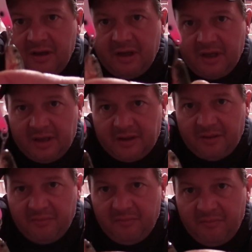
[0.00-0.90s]
I got
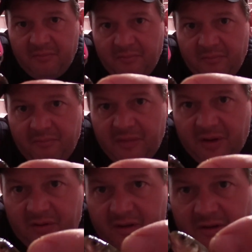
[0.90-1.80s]
that
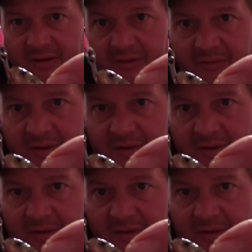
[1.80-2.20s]
minnow hooked right through the